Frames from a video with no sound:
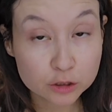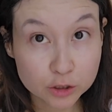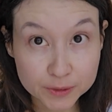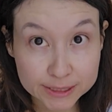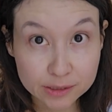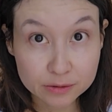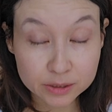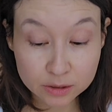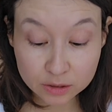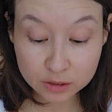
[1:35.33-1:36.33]
New
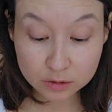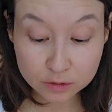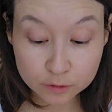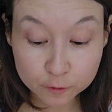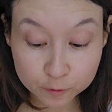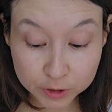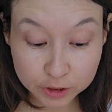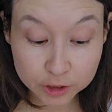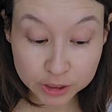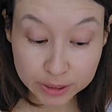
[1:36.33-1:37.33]
Zealand,
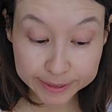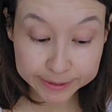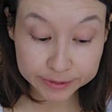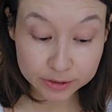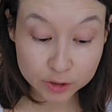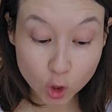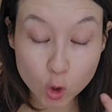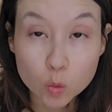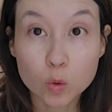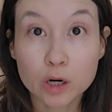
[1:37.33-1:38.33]
Fiji Islands,
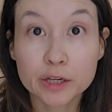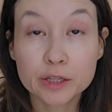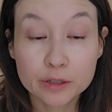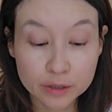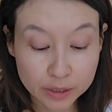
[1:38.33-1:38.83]
Hawaii,